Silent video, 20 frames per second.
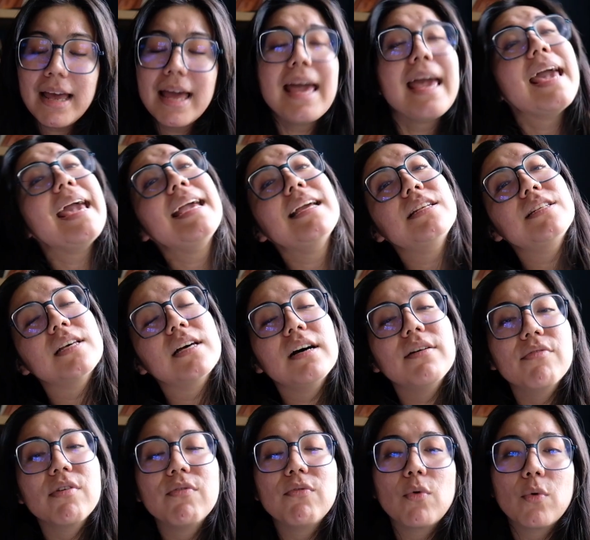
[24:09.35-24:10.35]
8
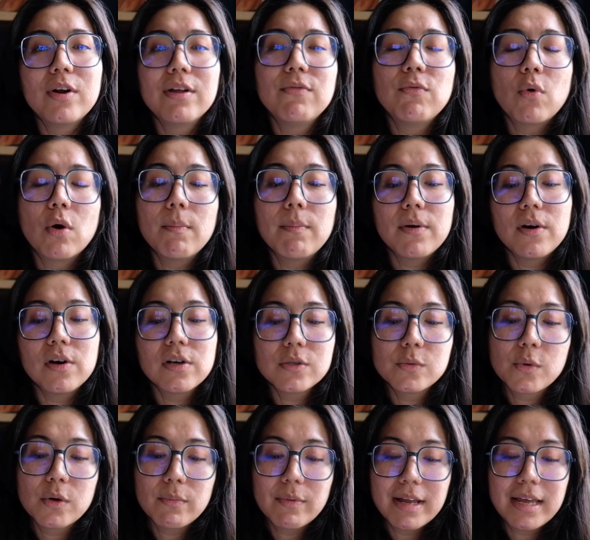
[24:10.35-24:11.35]
of the 44 books
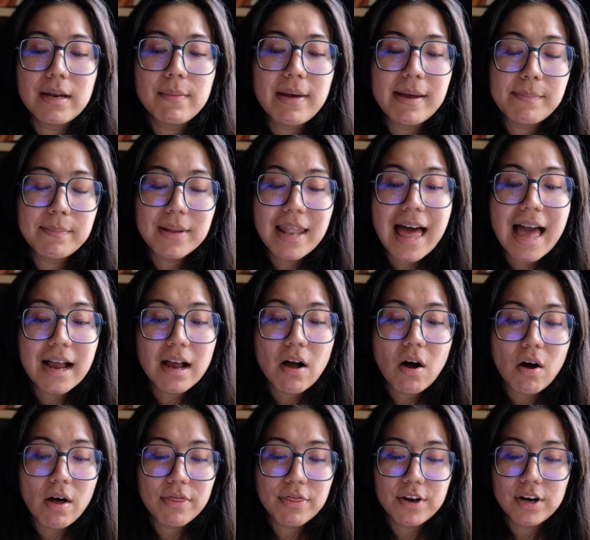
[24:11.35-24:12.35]
were written by Black
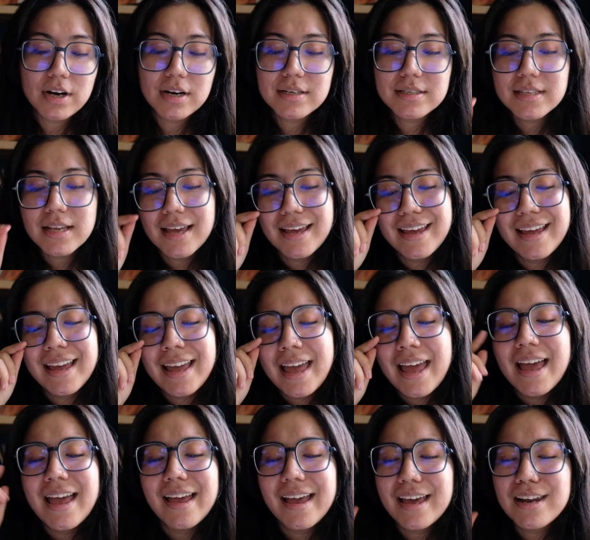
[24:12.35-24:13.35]
authors.
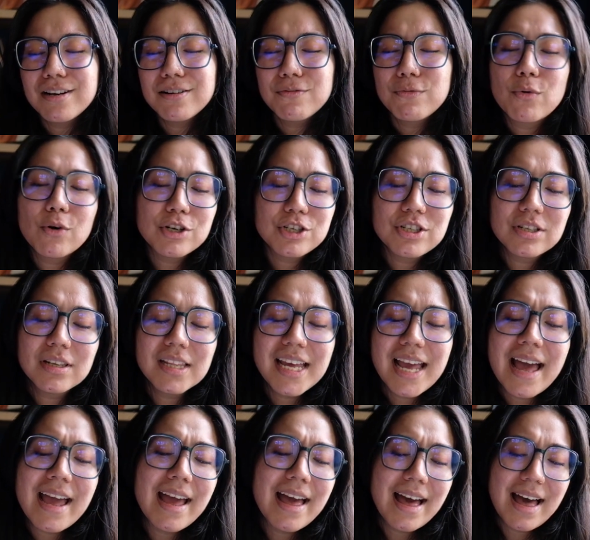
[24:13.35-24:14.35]
And unfortunately,
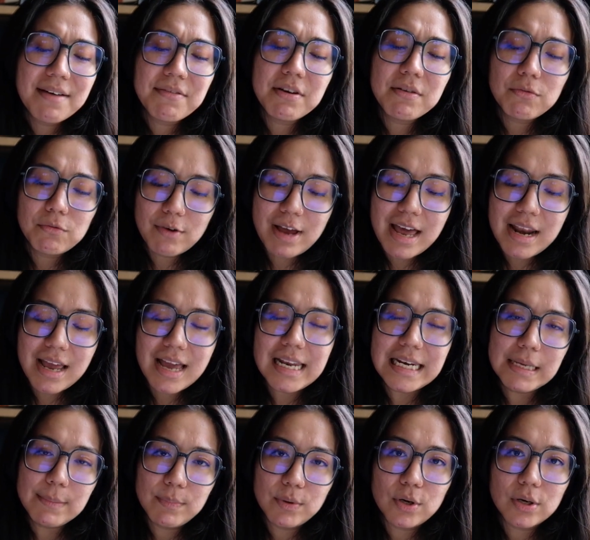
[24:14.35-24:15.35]
I haven't read
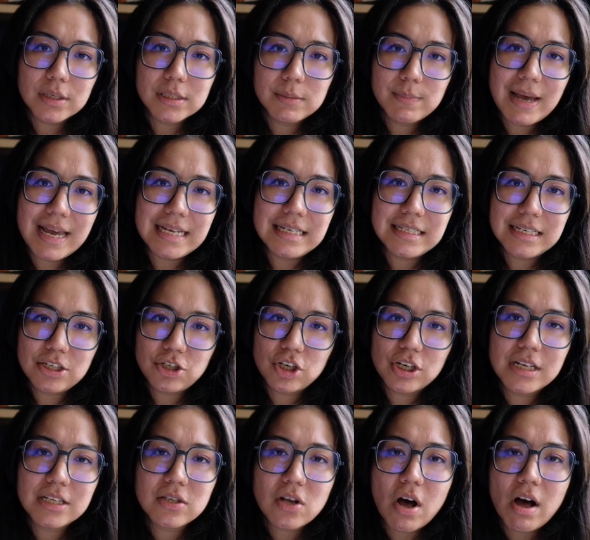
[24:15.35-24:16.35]
any books by
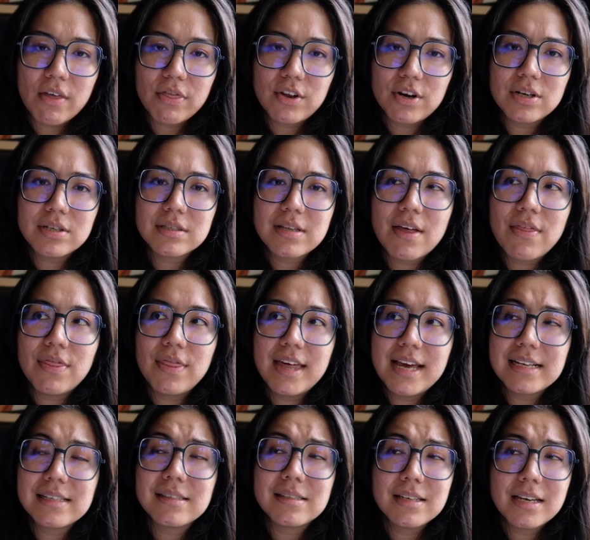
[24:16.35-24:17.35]
Indigenous authors
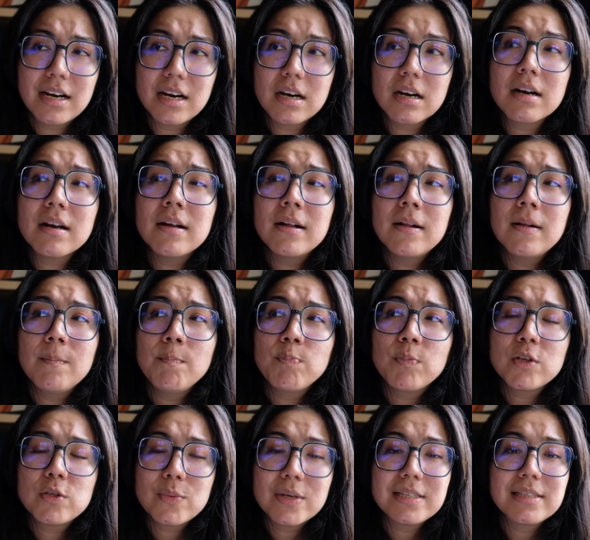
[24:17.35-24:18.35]
this year.
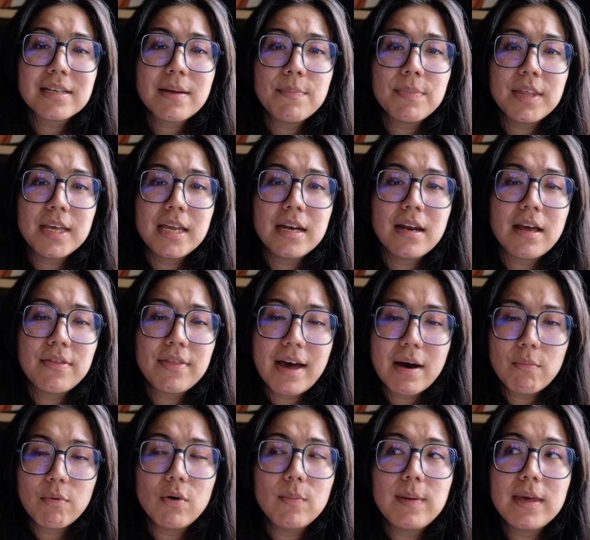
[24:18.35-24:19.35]
So it's something
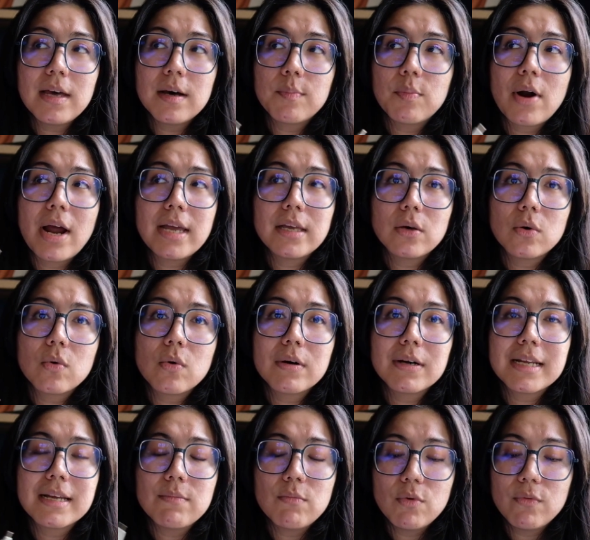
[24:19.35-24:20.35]
that will be a
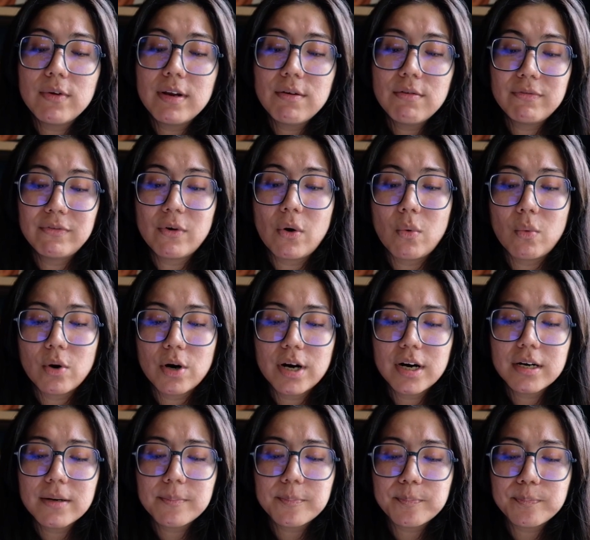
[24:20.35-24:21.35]
priority moving
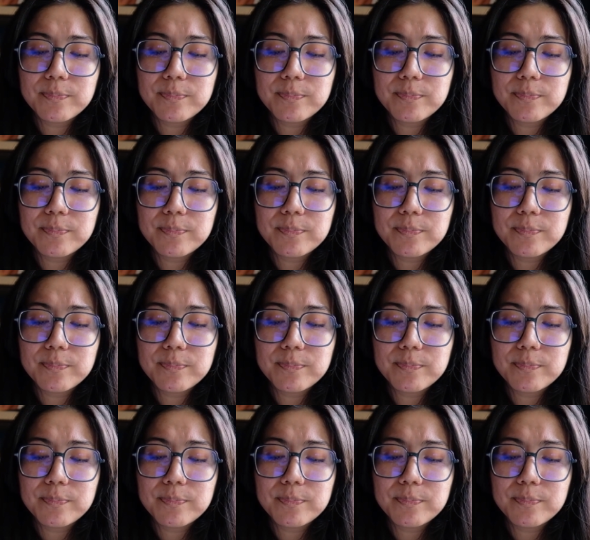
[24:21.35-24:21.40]
forward.